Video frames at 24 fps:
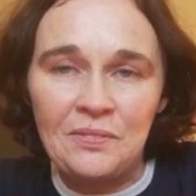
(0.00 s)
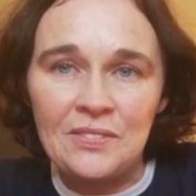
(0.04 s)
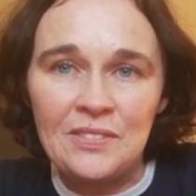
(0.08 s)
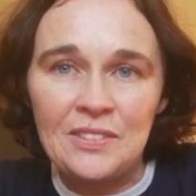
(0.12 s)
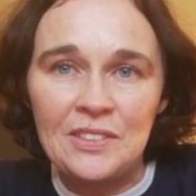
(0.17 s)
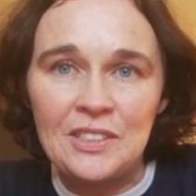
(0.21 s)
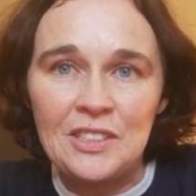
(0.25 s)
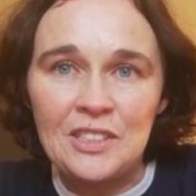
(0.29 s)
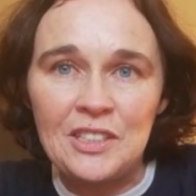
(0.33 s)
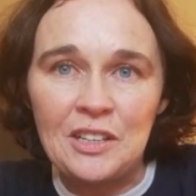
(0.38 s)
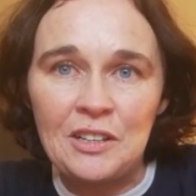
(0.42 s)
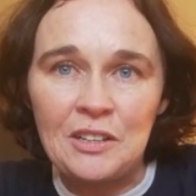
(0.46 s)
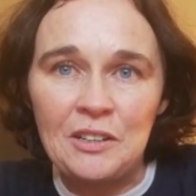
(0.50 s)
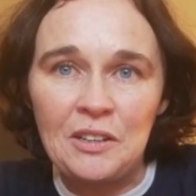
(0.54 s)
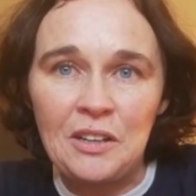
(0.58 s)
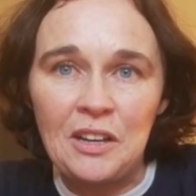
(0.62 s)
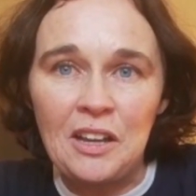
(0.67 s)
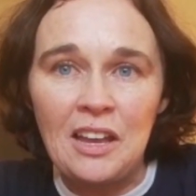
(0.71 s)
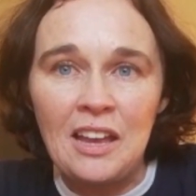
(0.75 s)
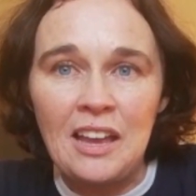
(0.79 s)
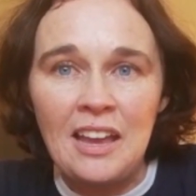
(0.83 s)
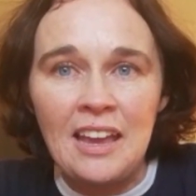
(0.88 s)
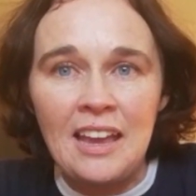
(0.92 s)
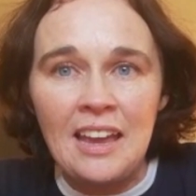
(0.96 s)
So
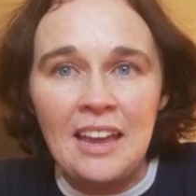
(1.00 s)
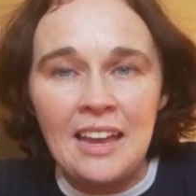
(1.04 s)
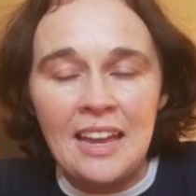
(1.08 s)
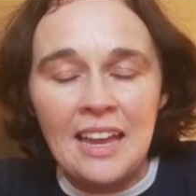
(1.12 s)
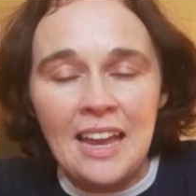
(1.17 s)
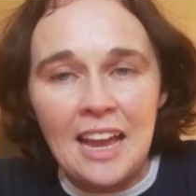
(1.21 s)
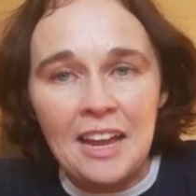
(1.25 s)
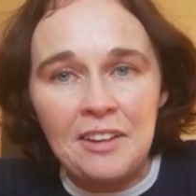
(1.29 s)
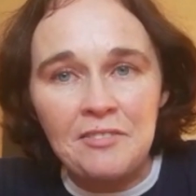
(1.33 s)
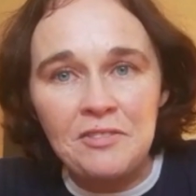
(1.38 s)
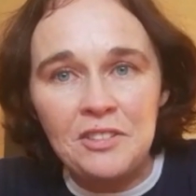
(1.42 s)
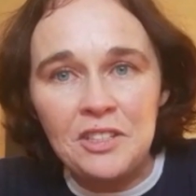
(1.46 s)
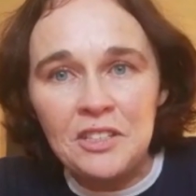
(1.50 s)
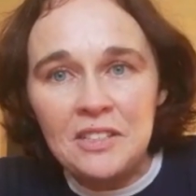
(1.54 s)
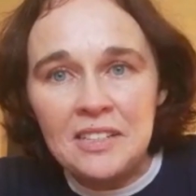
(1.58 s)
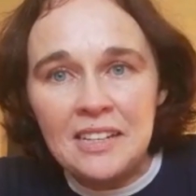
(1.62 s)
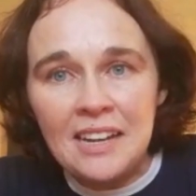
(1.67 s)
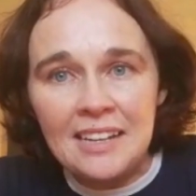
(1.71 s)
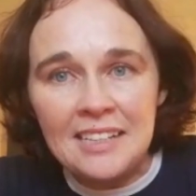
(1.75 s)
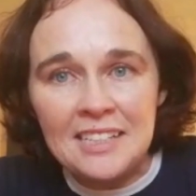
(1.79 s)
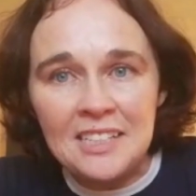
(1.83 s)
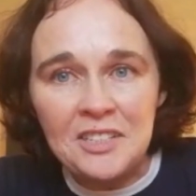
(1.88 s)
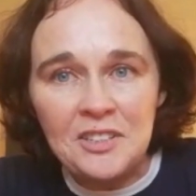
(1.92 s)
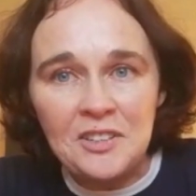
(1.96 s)
have you
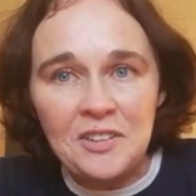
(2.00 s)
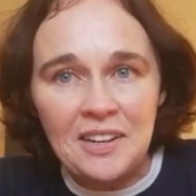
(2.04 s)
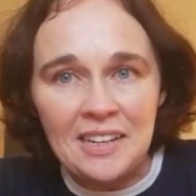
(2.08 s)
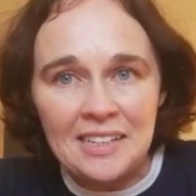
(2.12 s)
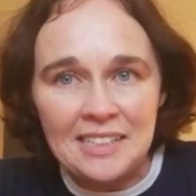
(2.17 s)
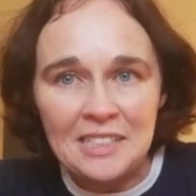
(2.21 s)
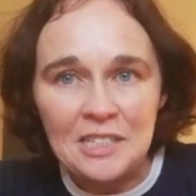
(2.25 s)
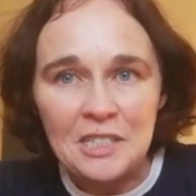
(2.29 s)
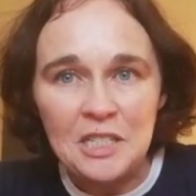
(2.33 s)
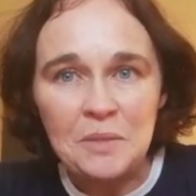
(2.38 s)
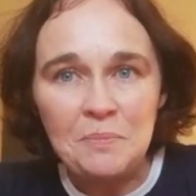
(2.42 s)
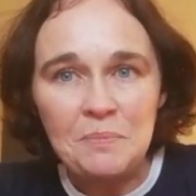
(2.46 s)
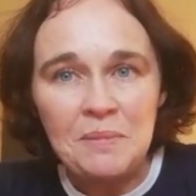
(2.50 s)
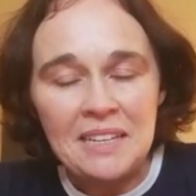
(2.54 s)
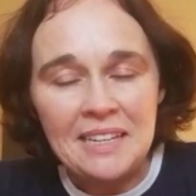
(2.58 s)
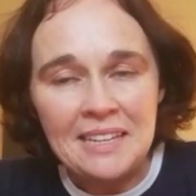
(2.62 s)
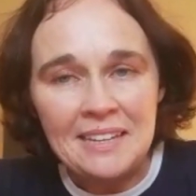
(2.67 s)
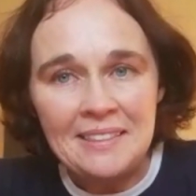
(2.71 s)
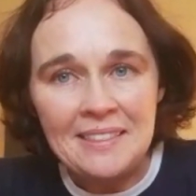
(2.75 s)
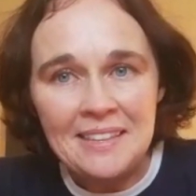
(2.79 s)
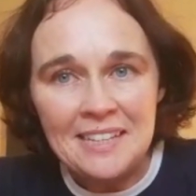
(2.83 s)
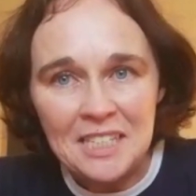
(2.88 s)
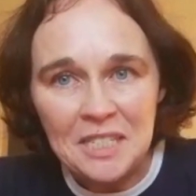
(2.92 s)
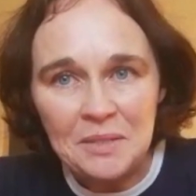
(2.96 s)
guys tried to speak
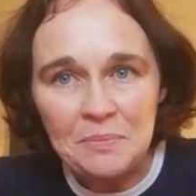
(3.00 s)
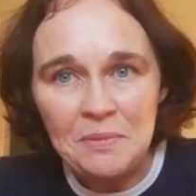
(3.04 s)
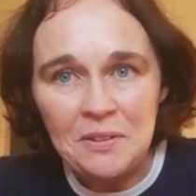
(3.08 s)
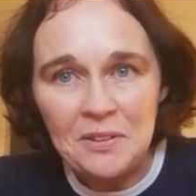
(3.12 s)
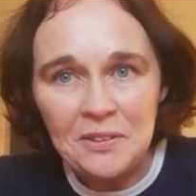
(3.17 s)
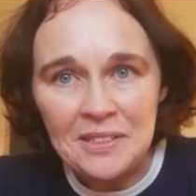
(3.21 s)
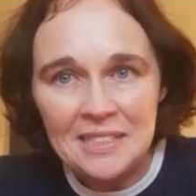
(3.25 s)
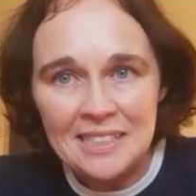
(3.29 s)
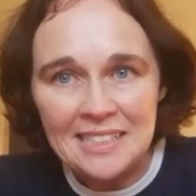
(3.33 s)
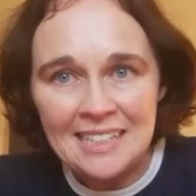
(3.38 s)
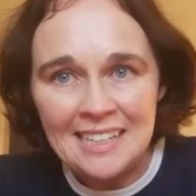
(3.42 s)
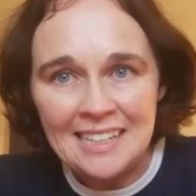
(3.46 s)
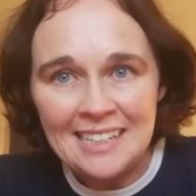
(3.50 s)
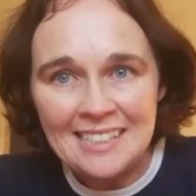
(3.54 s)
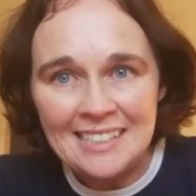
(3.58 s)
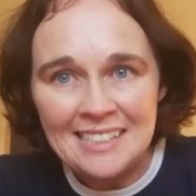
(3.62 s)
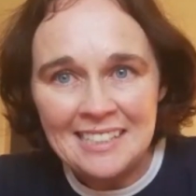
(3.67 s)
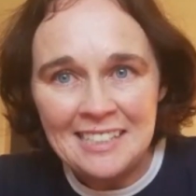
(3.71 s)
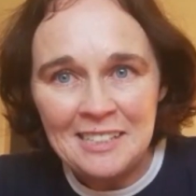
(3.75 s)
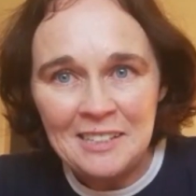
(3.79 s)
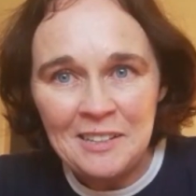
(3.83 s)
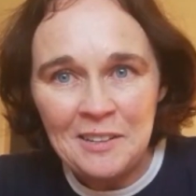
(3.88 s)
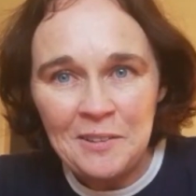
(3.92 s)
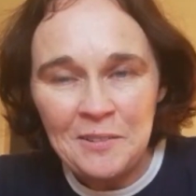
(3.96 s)
in the Spirit yet?
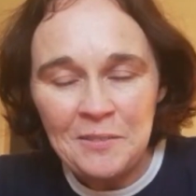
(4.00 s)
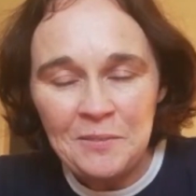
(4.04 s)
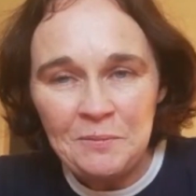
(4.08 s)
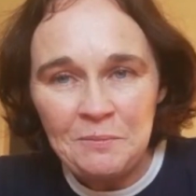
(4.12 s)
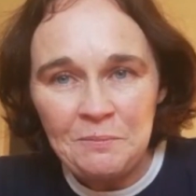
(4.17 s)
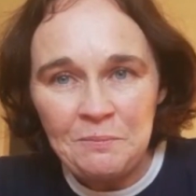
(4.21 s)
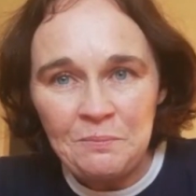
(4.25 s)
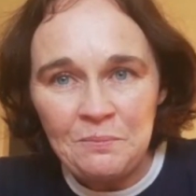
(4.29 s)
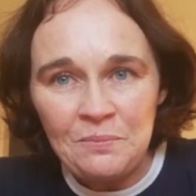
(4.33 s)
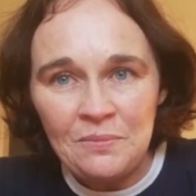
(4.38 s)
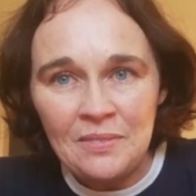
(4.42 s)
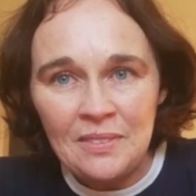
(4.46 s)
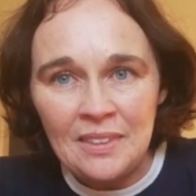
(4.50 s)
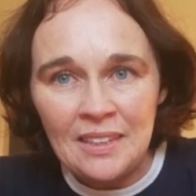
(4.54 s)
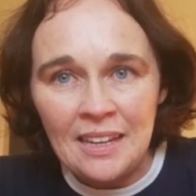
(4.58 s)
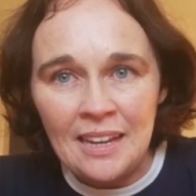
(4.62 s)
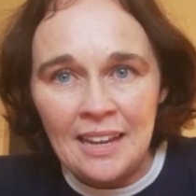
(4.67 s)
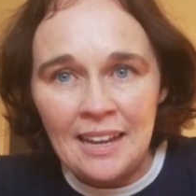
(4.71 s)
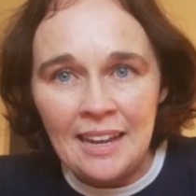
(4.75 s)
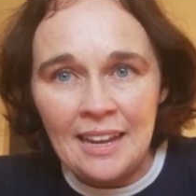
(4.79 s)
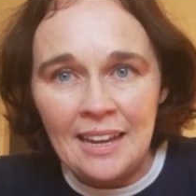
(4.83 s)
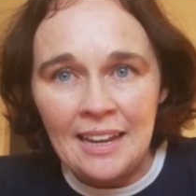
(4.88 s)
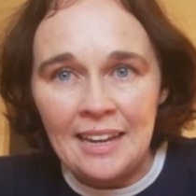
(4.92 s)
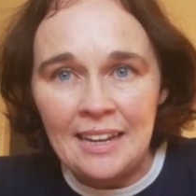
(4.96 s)

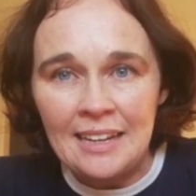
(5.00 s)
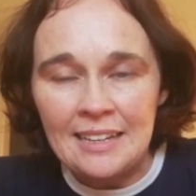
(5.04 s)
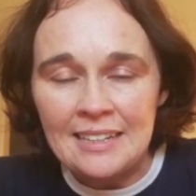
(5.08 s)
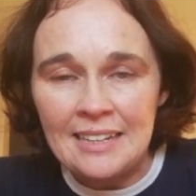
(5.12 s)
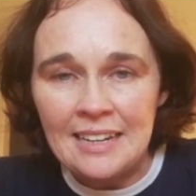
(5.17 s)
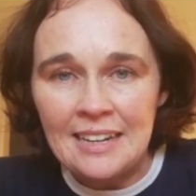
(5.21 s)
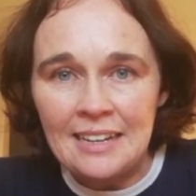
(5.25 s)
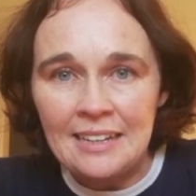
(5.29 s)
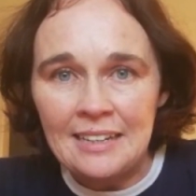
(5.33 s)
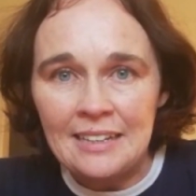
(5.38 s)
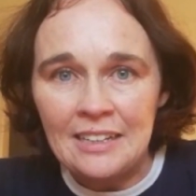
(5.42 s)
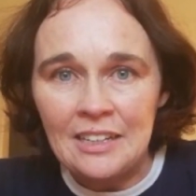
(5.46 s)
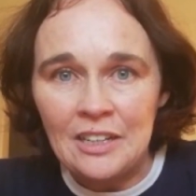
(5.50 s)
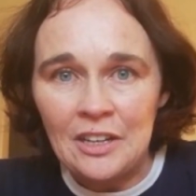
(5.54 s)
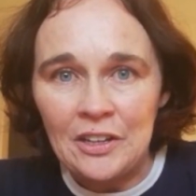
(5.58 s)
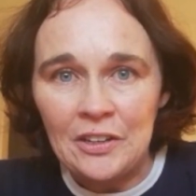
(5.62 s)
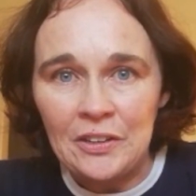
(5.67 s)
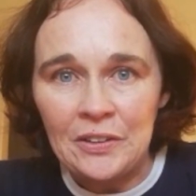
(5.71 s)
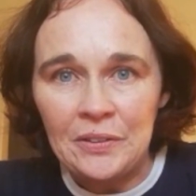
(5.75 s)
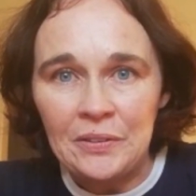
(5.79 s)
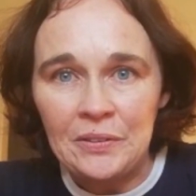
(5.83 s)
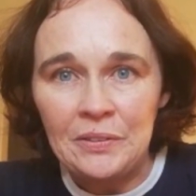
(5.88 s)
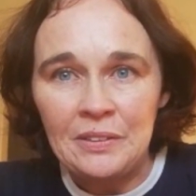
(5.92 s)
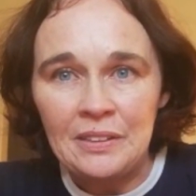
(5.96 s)
It can
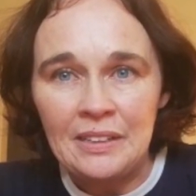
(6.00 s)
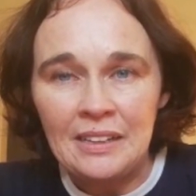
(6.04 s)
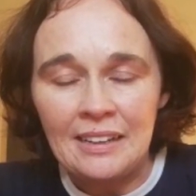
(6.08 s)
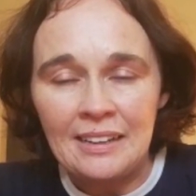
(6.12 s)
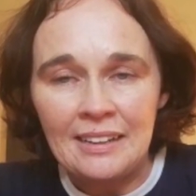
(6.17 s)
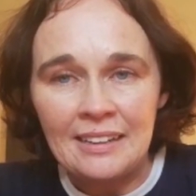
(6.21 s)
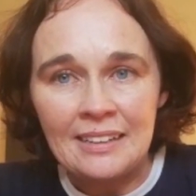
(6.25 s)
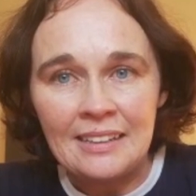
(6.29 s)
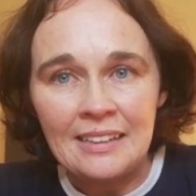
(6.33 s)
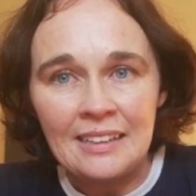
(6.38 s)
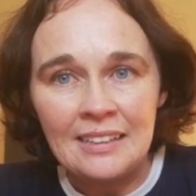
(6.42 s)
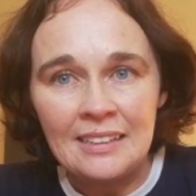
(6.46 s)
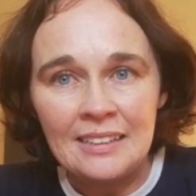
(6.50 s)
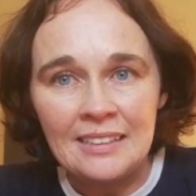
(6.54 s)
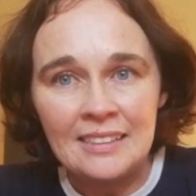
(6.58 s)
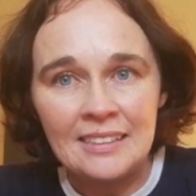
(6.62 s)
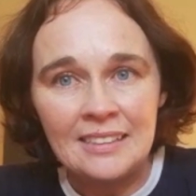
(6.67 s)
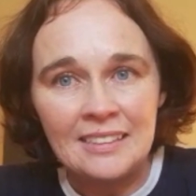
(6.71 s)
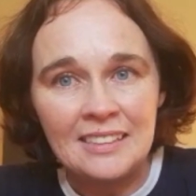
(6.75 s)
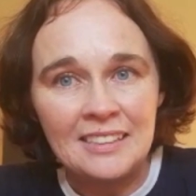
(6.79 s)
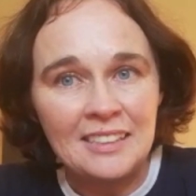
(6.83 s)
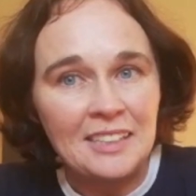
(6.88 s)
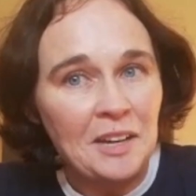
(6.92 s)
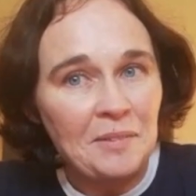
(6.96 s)
go like
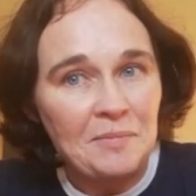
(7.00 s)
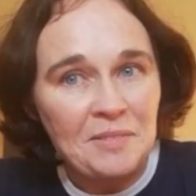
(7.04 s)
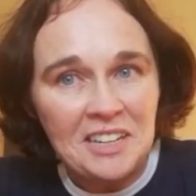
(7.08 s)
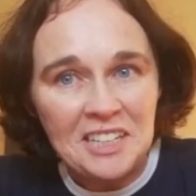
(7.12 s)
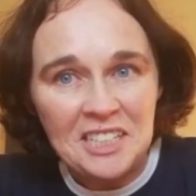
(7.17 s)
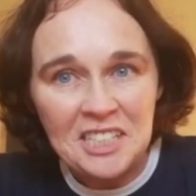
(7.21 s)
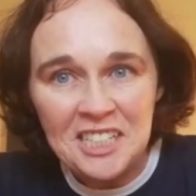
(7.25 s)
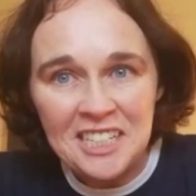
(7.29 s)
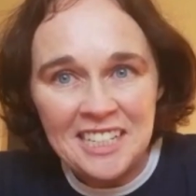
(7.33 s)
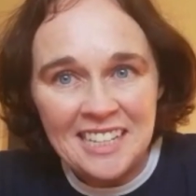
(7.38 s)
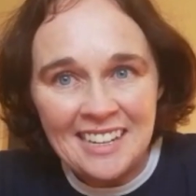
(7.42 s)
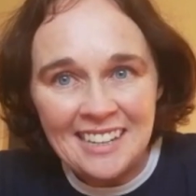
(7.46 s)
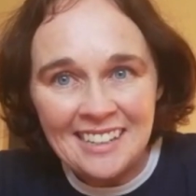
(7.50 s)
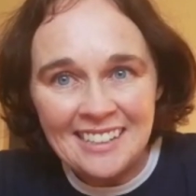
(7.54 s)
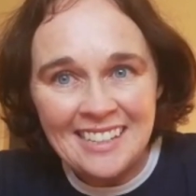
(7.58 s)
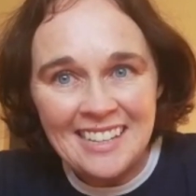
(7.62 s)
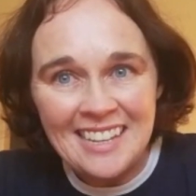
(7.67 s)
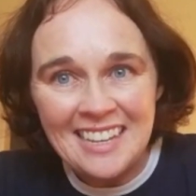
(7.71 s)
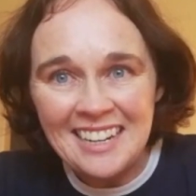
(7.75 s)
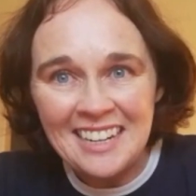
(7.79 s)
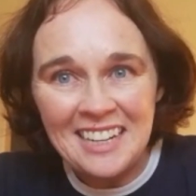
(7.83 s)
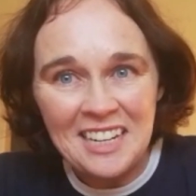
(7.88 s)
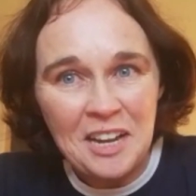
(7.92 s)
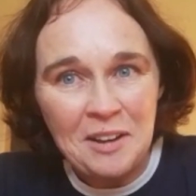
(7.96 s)
Kamarashia
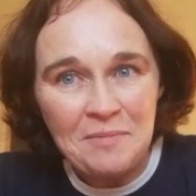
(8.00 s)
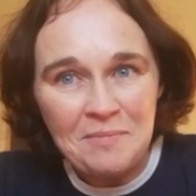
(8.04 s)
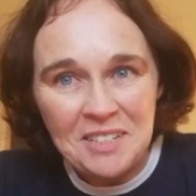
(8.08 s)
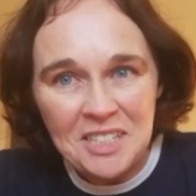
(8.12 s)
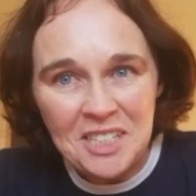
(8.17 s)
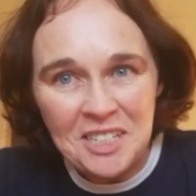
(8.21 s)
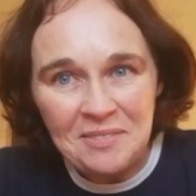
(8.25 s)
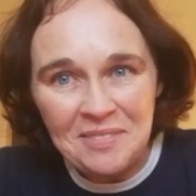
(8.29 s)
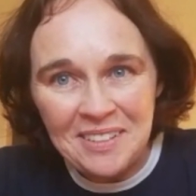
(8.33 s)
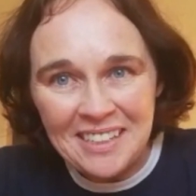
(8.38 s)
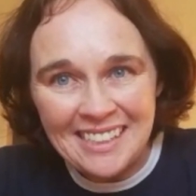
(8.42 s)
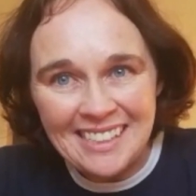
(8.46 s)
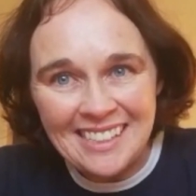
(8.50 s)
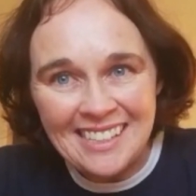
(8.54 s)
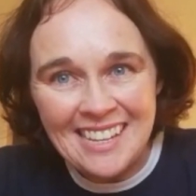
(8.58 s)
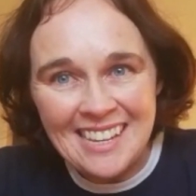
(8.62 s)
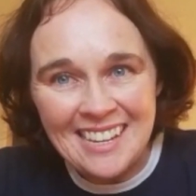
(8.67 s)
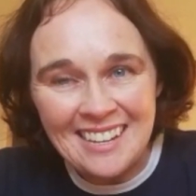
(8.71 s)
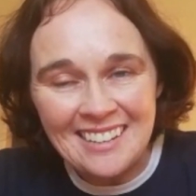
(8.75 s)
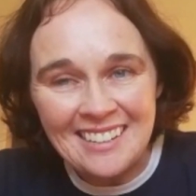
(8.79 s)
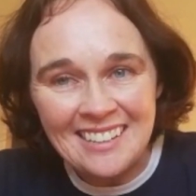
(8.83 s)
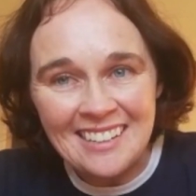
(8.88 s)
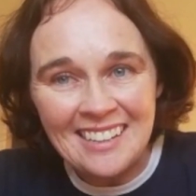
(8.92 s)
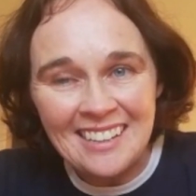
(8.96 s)
Kira
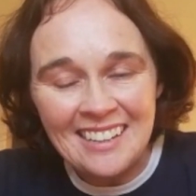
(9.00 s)
Kamashamarikia.